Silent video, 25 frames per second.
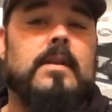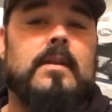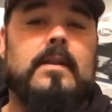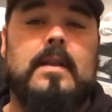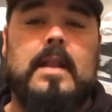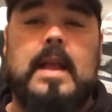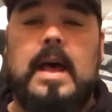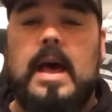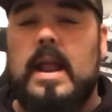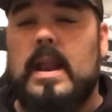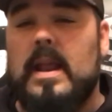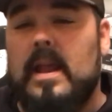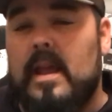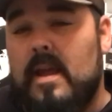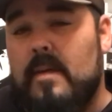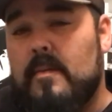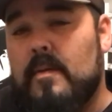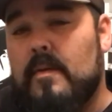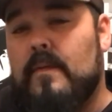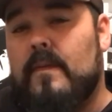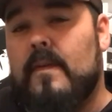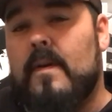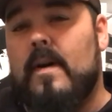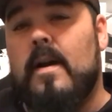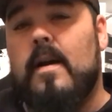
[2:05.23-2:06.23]
not
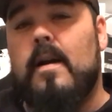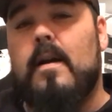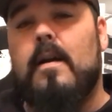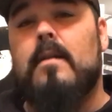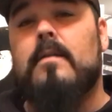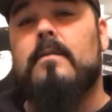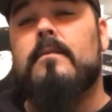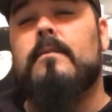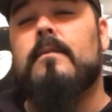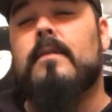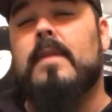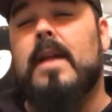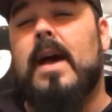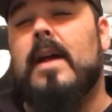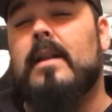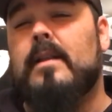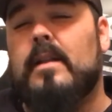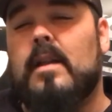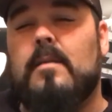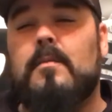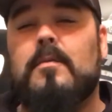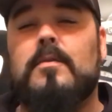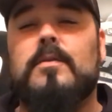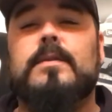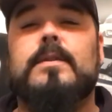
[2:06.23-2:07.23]
hammer fired,
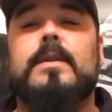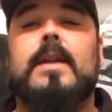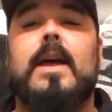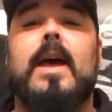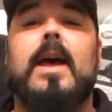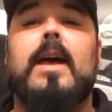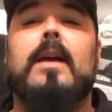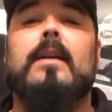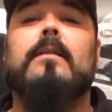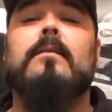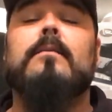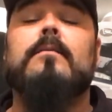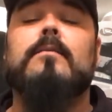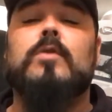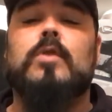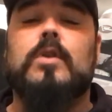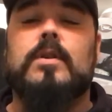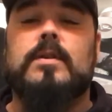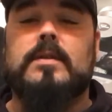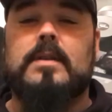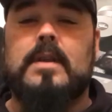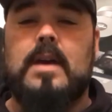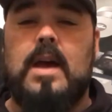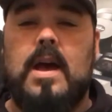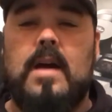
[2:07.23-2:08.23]
not double stack,
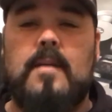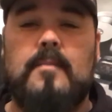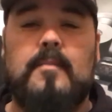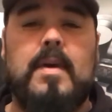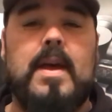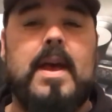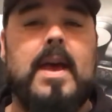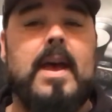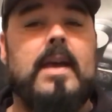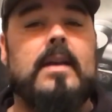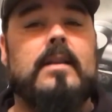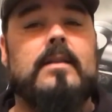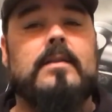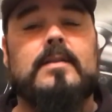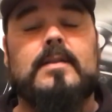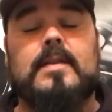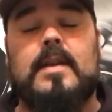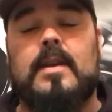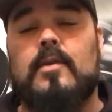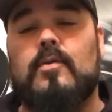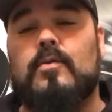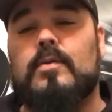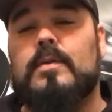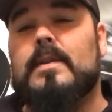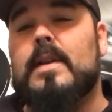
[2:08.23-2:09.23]
just compact,
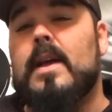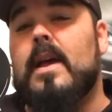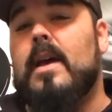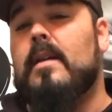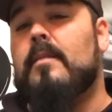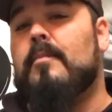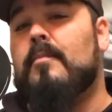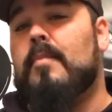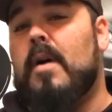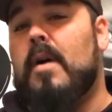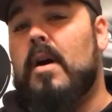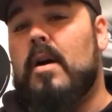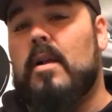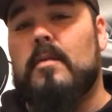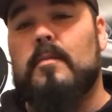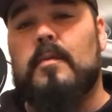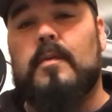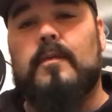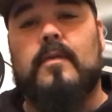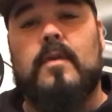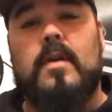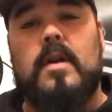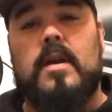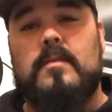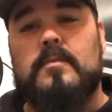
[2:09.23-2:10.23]
single stack, polymer
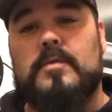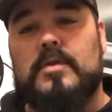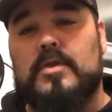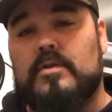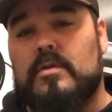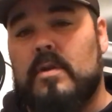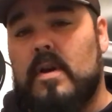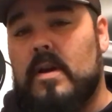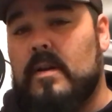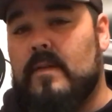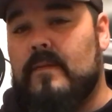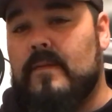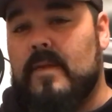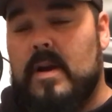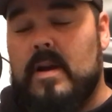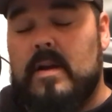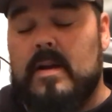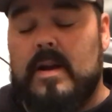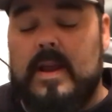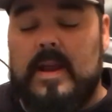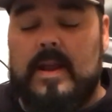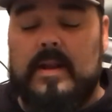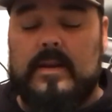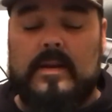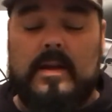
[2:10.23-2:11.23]
framed, striker
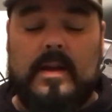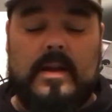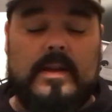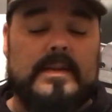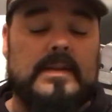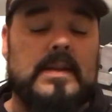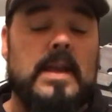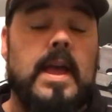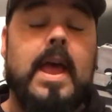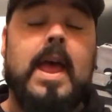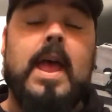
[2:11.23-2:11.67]
fired handguns.